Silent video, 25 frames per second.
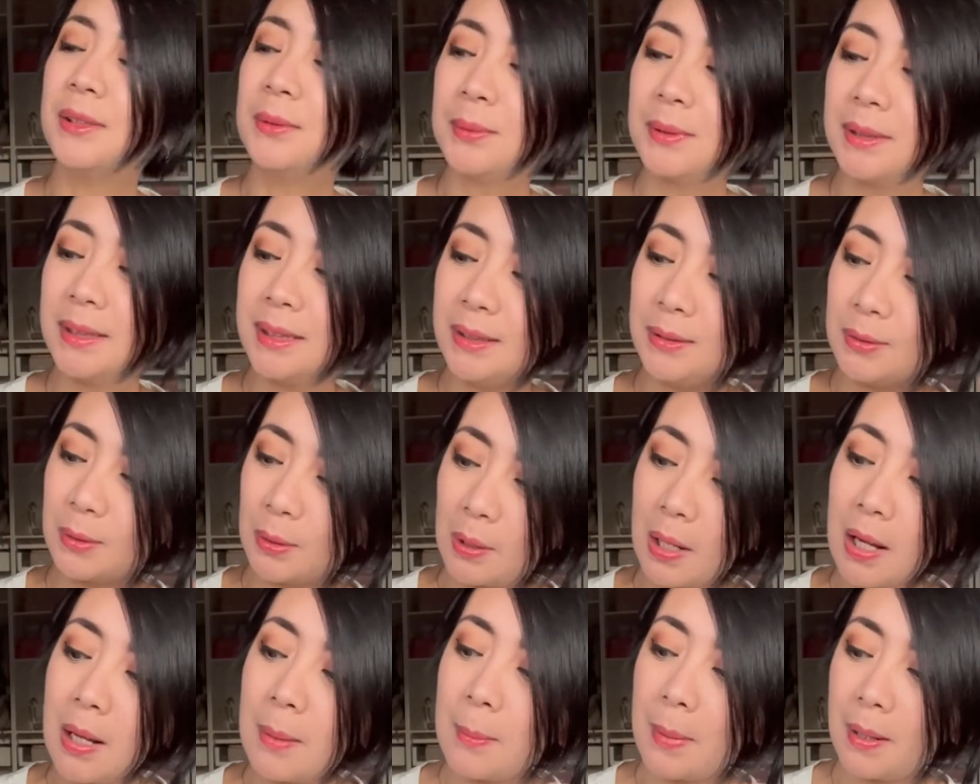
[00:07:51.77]
really
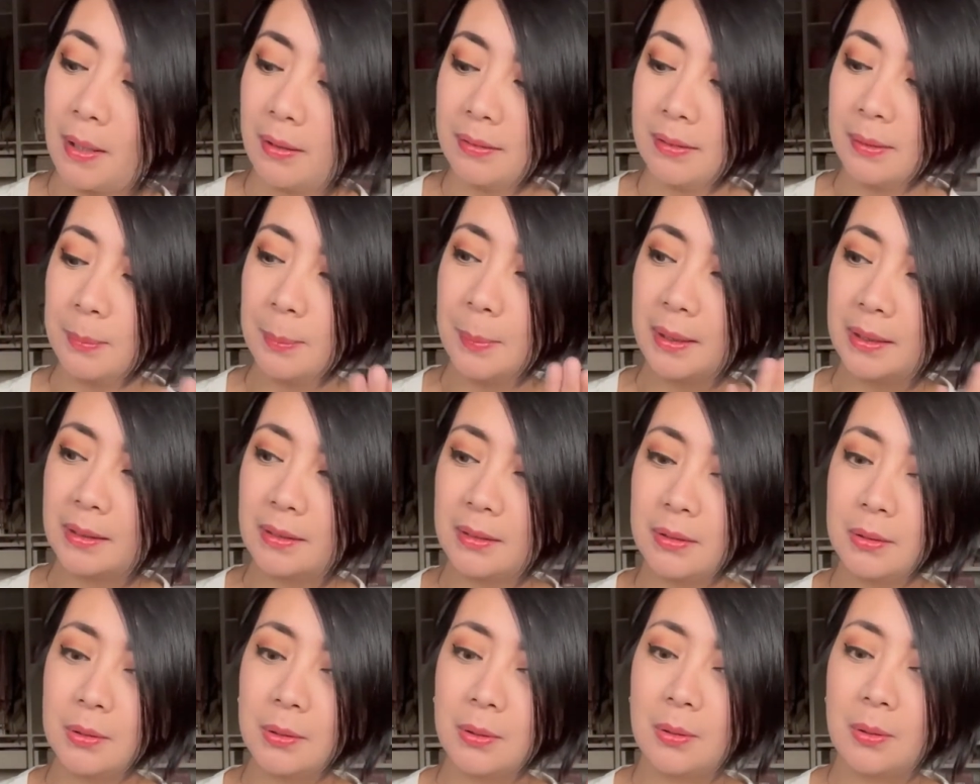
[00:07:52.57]
know about
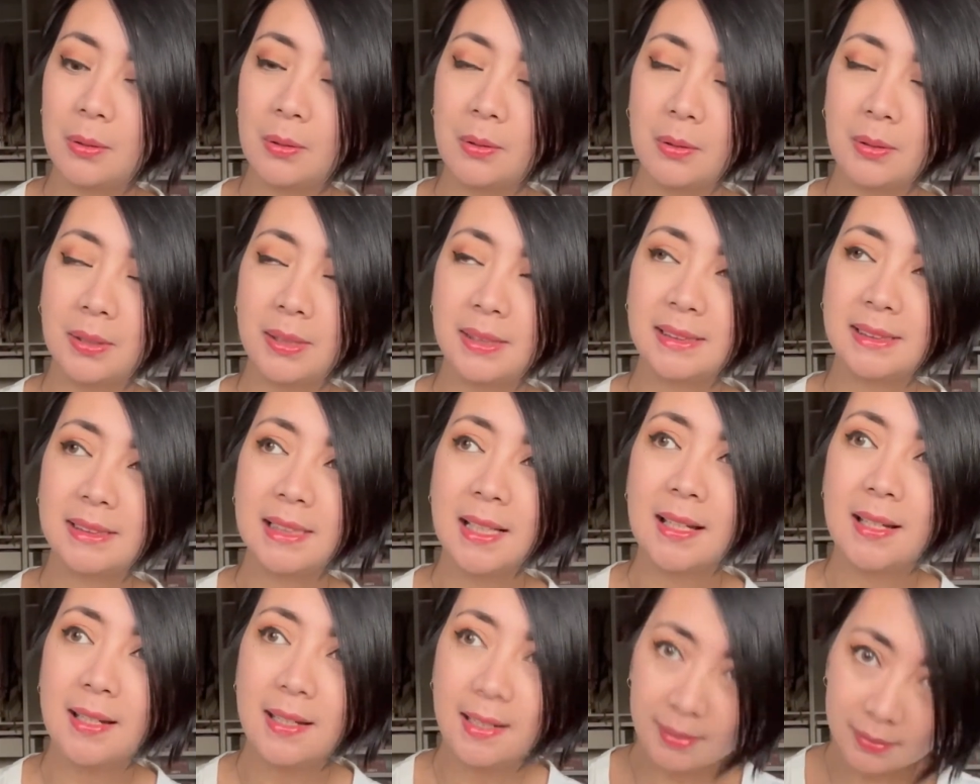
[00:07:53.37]
Michael Kors
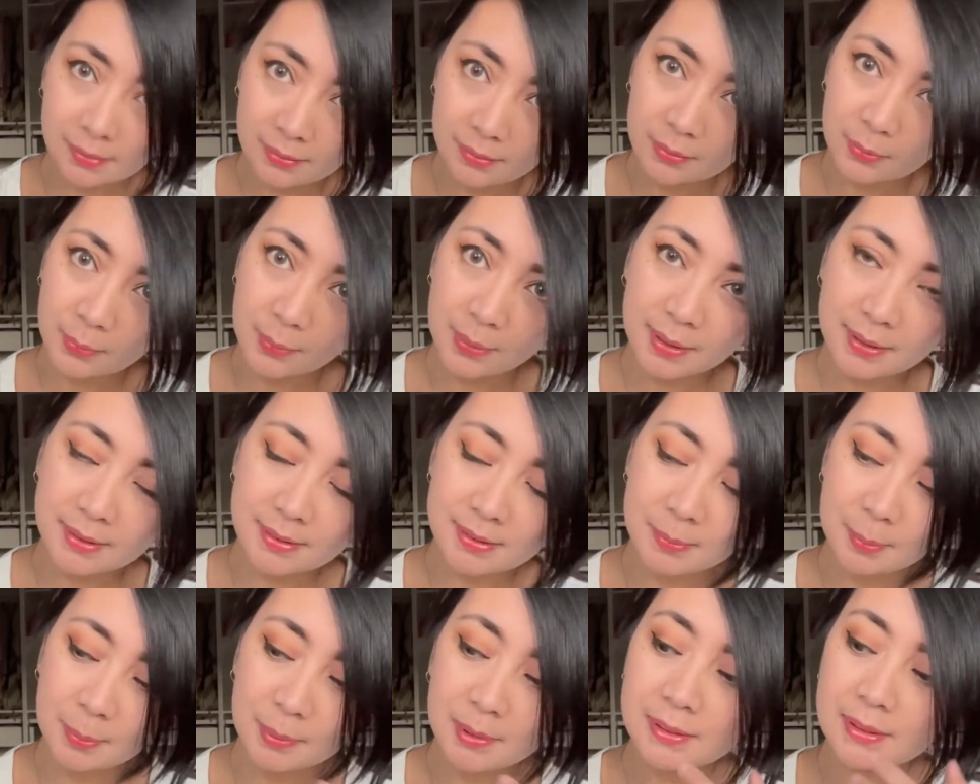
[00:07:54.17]

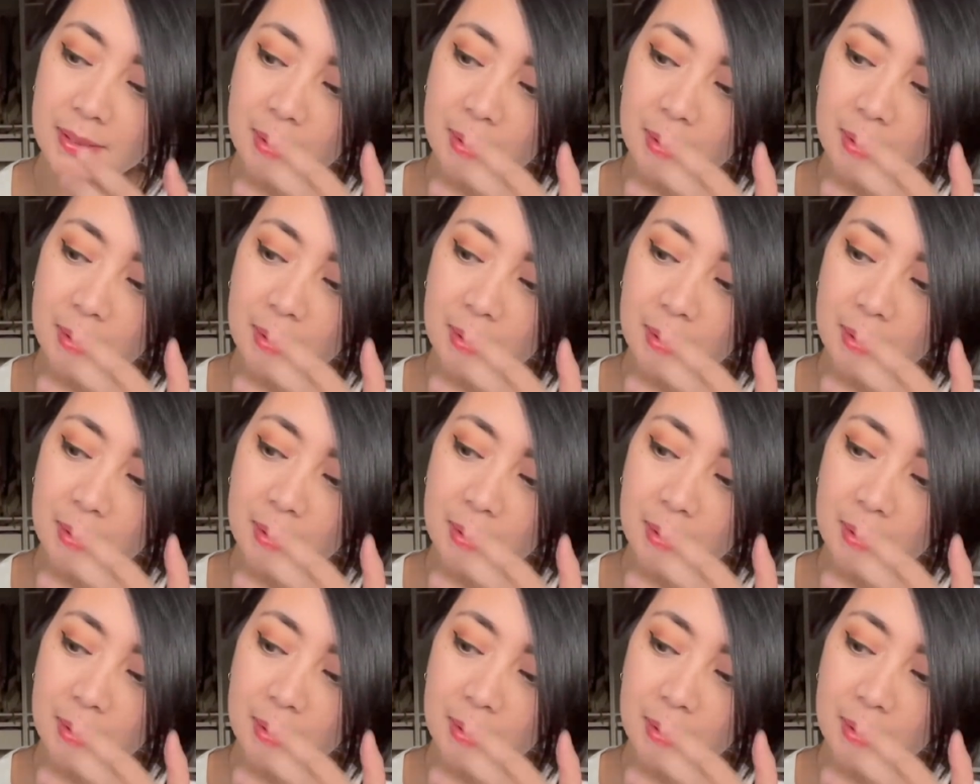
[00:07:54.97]
Hendrix because I